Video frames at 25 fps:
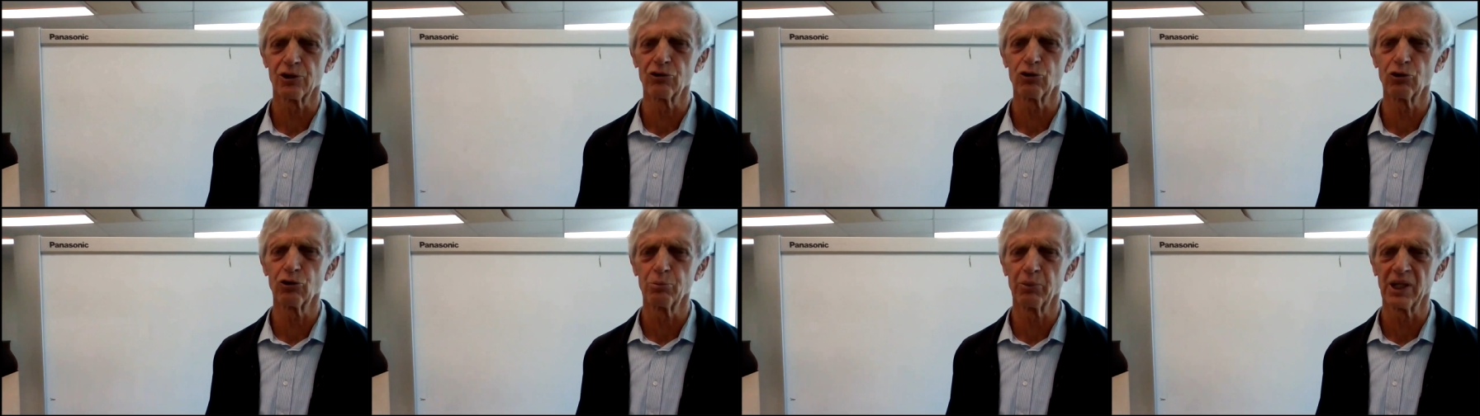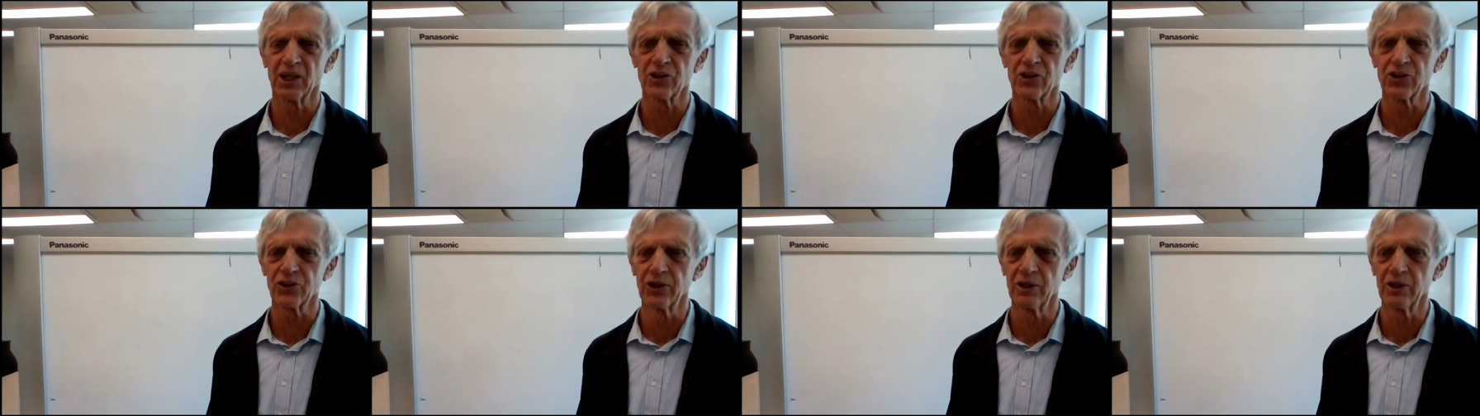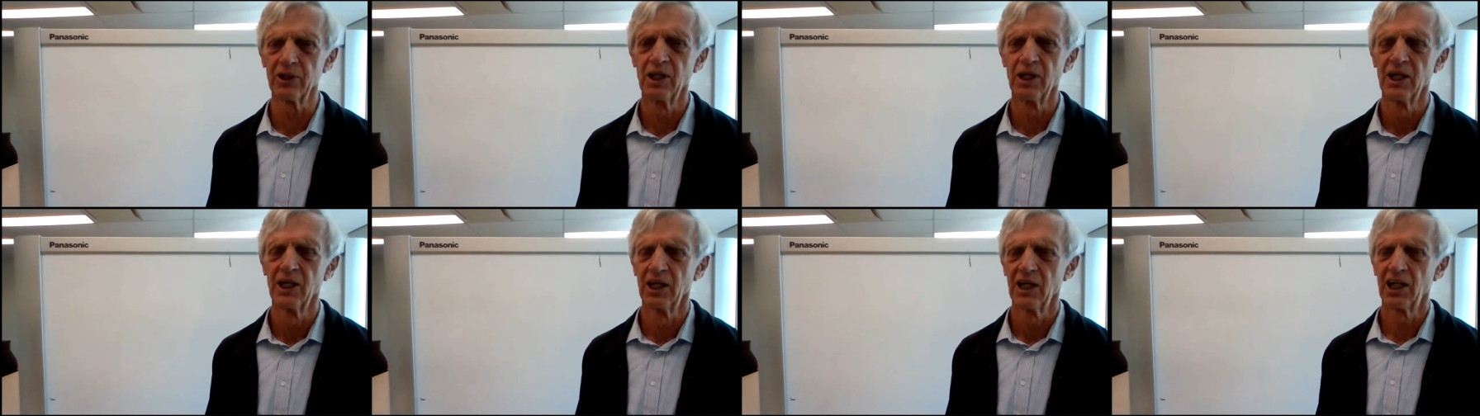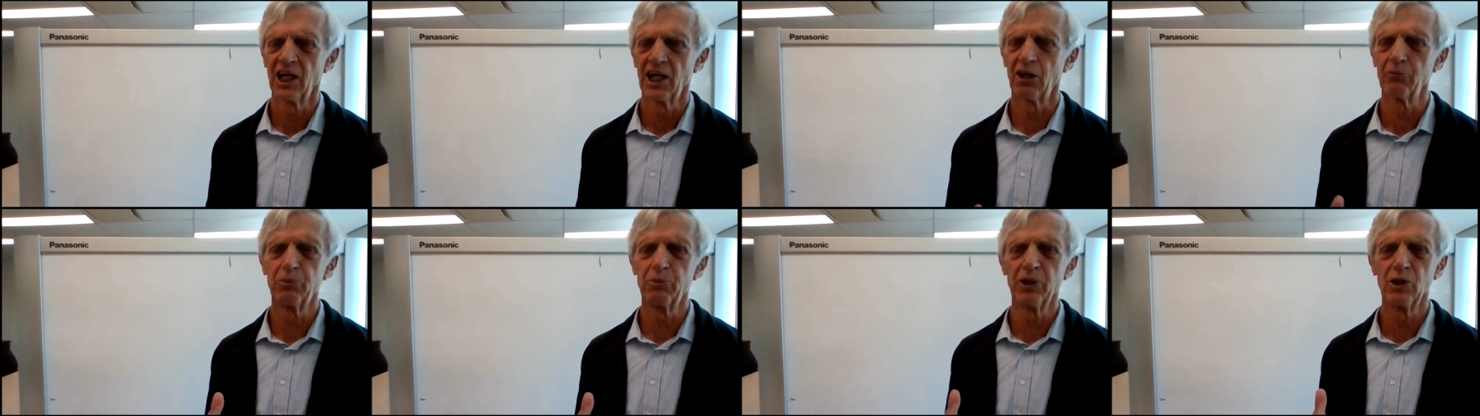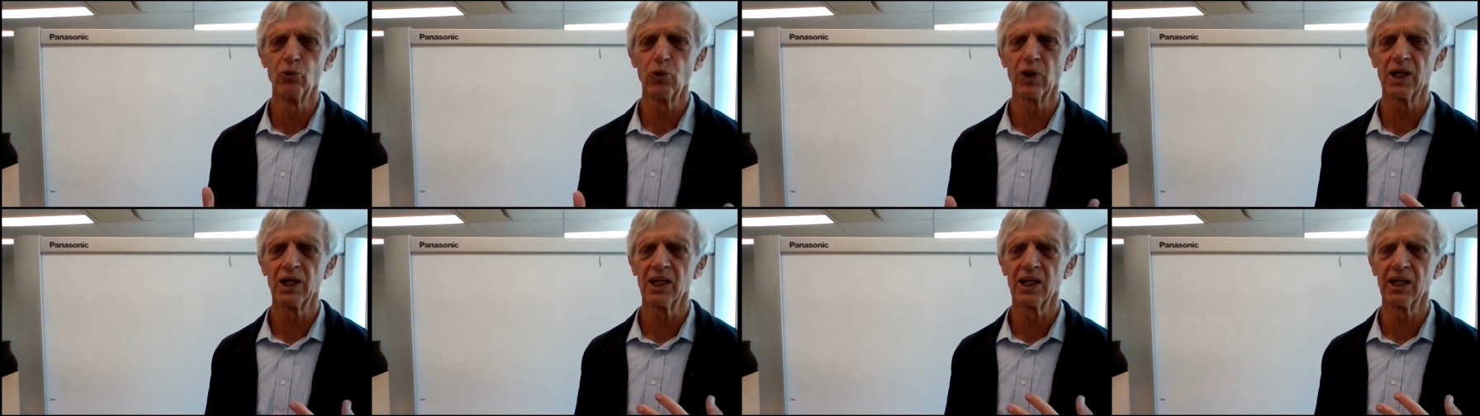in general medicine
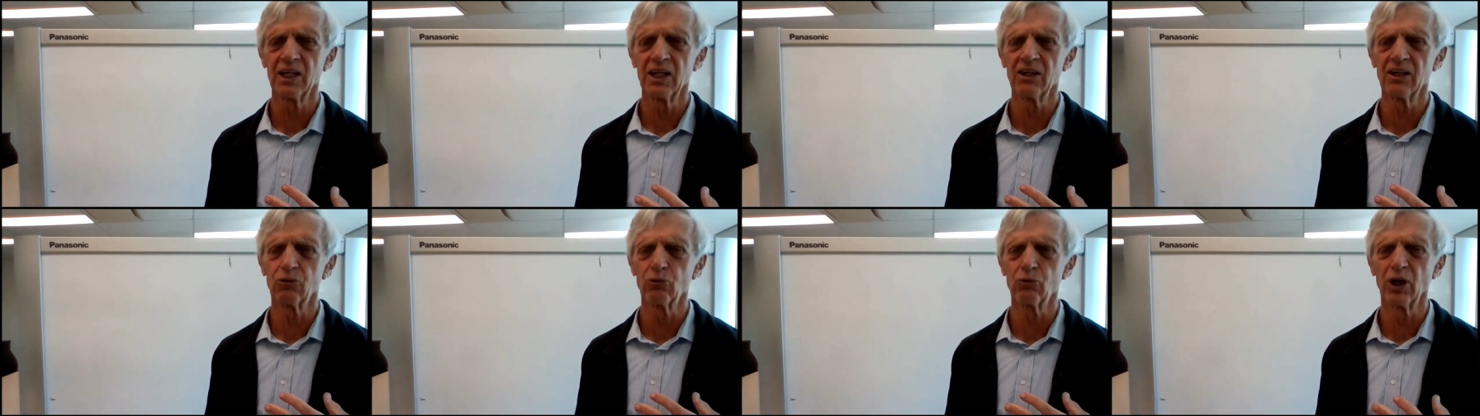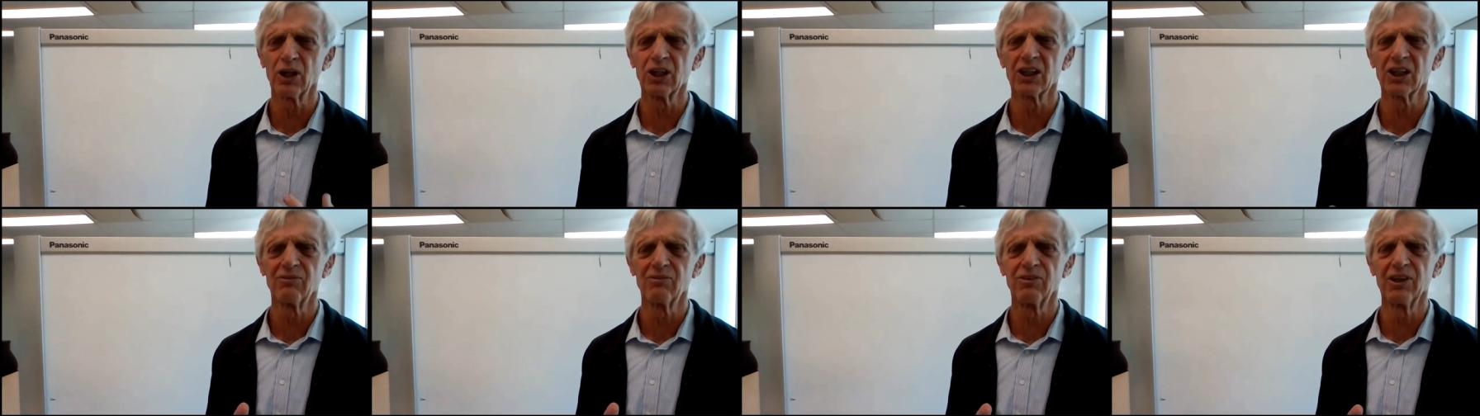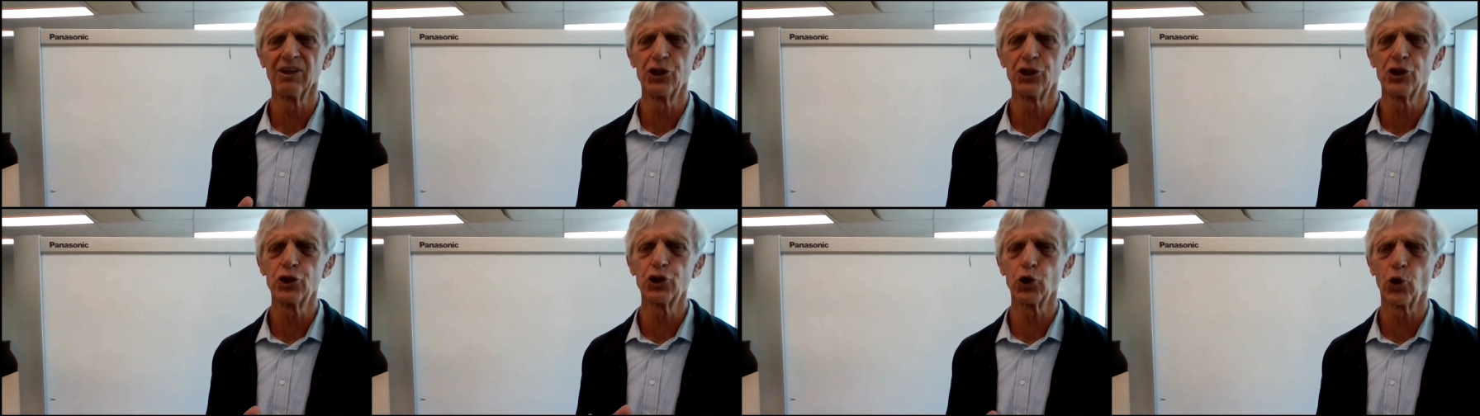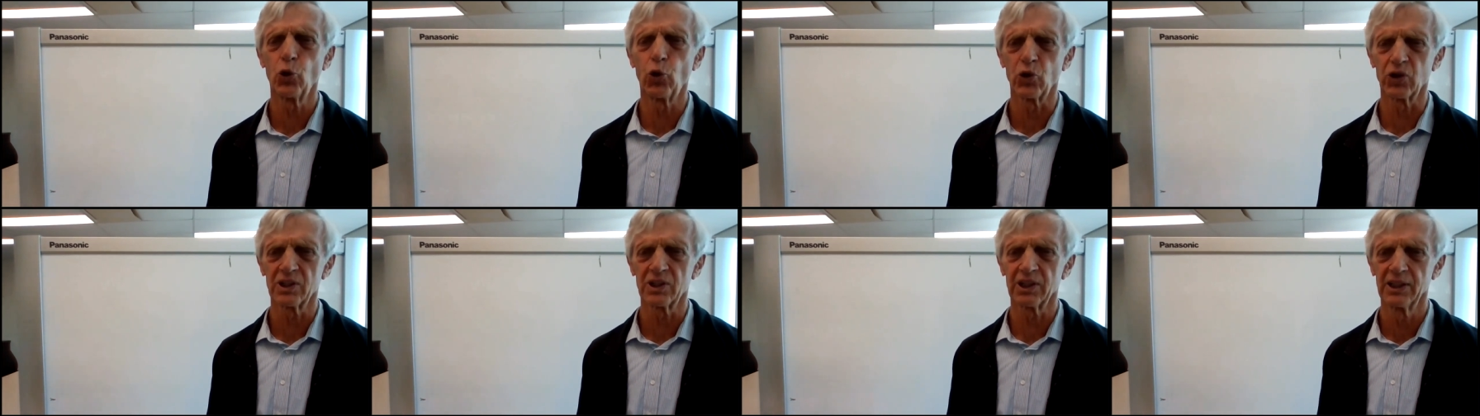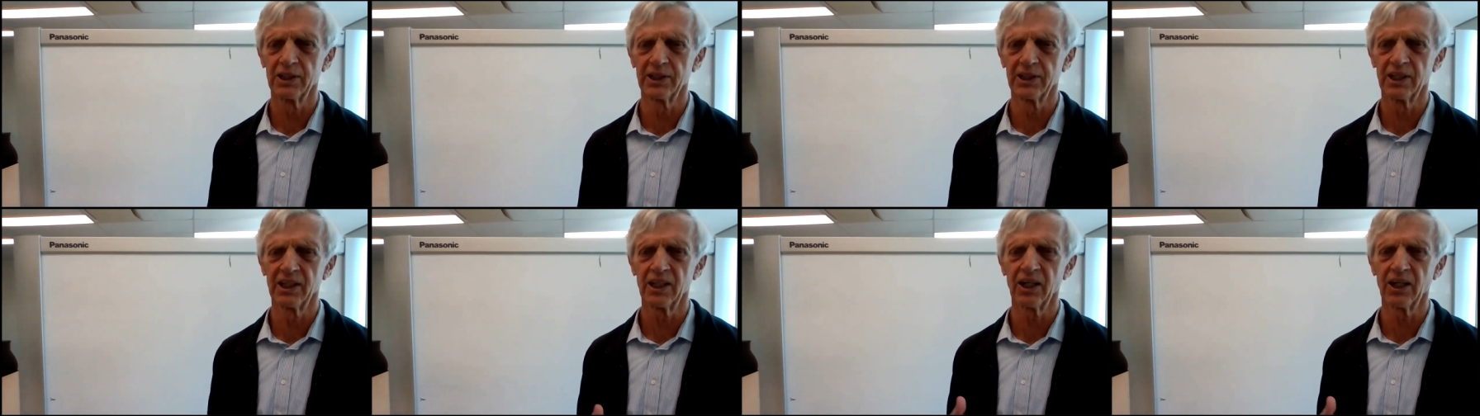have been really relatively
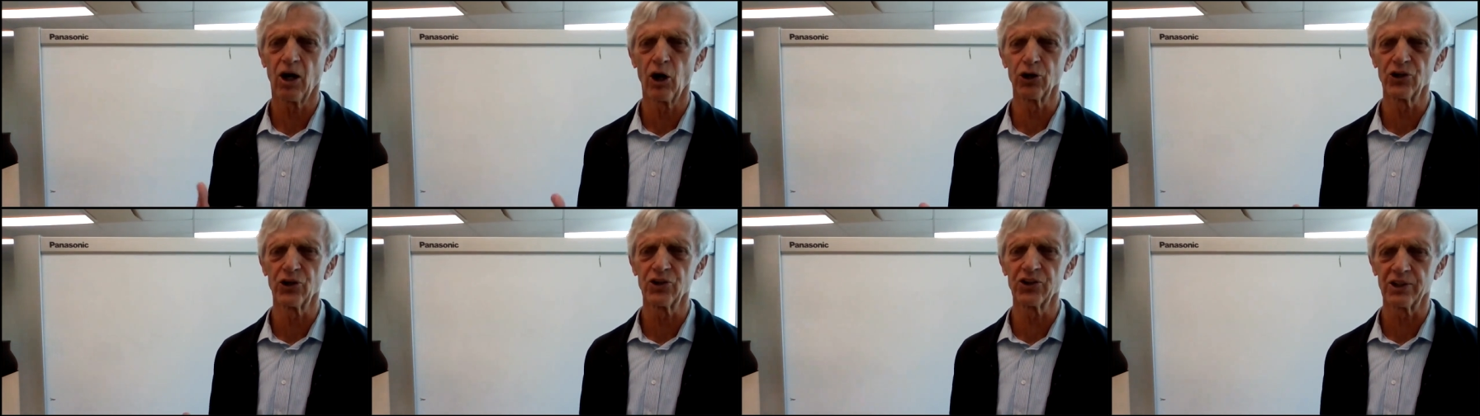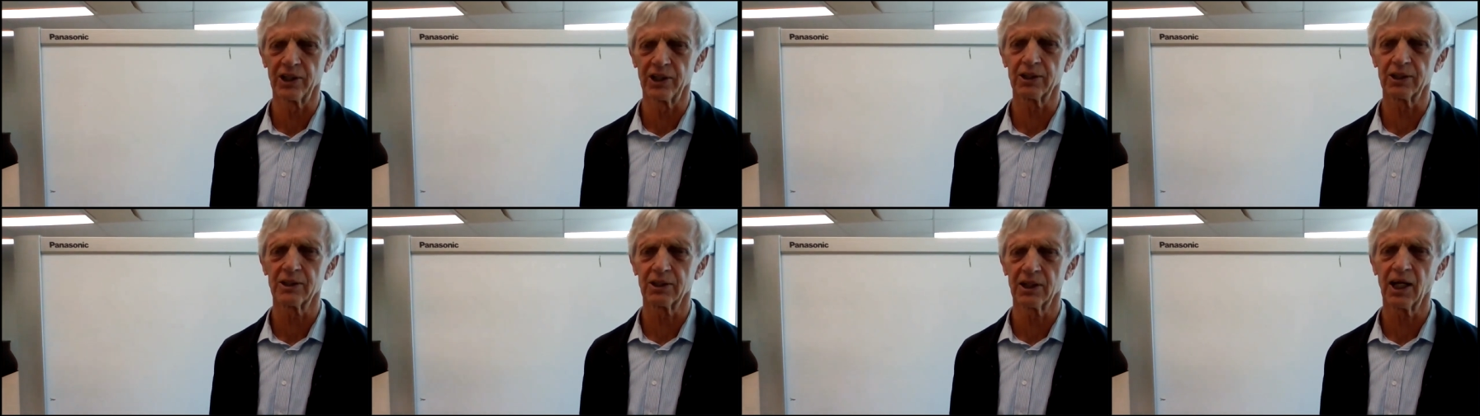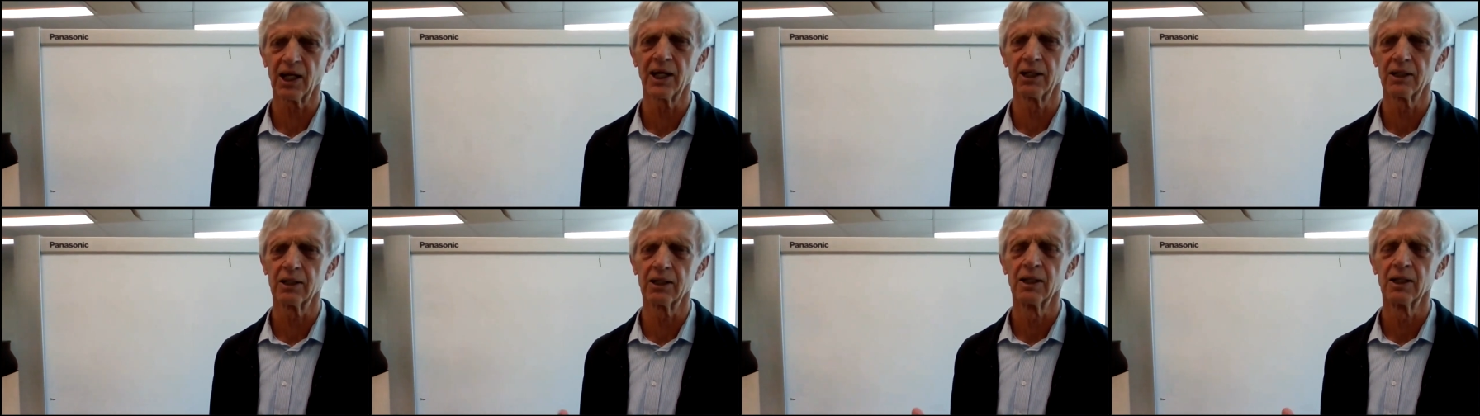short in their onset,